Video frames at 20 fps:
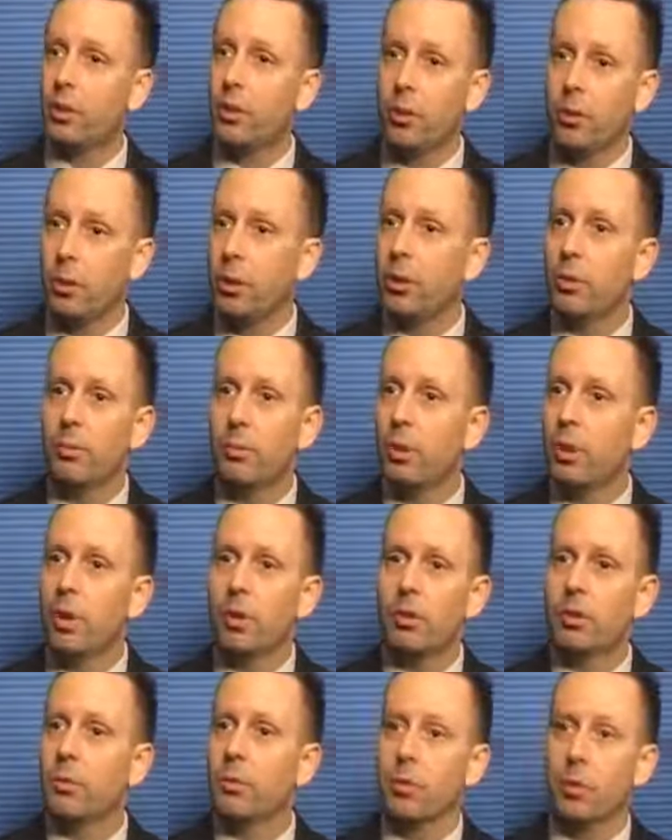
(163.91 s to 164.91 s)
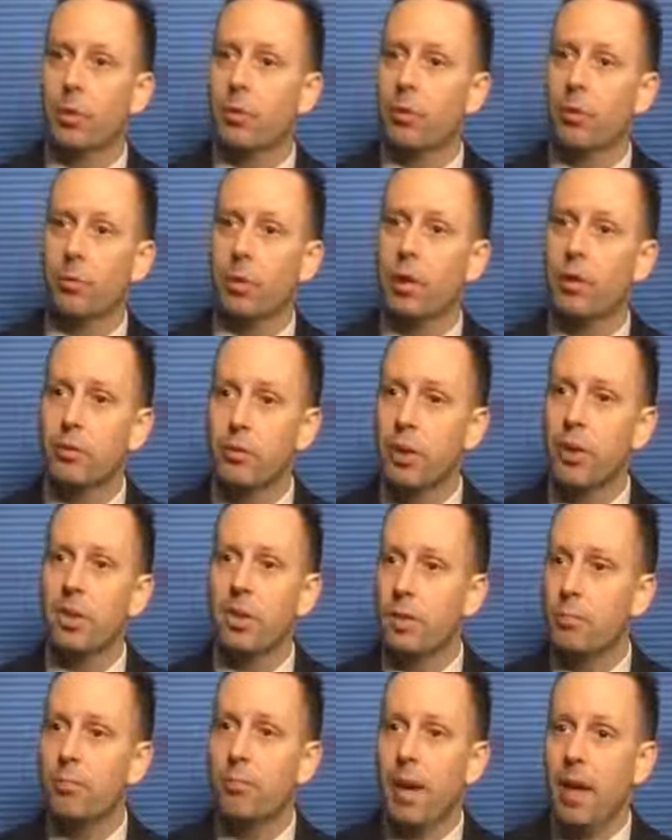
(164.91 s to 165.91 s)
or will you put on some sort of spread trade
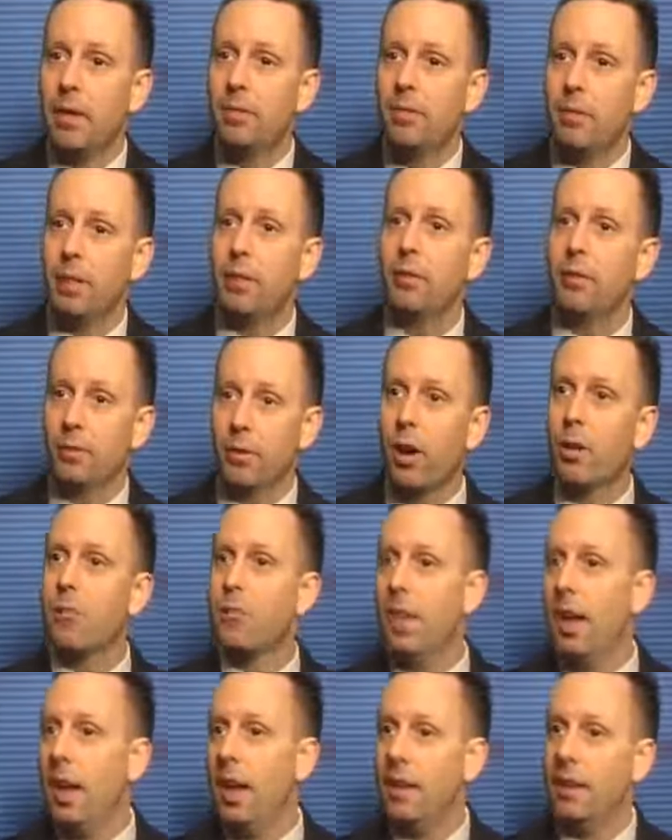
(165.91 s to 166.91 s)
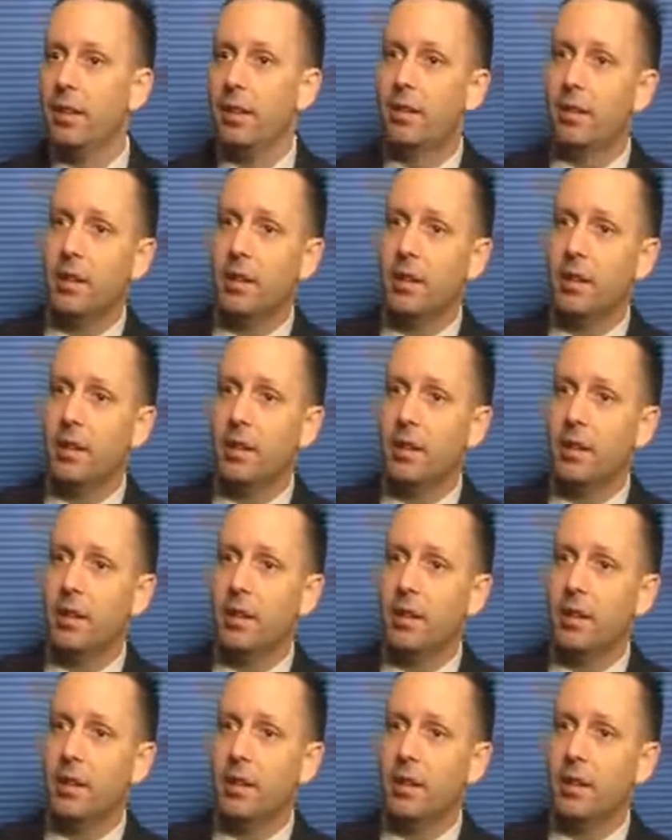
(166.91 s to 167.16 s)
that benefits from that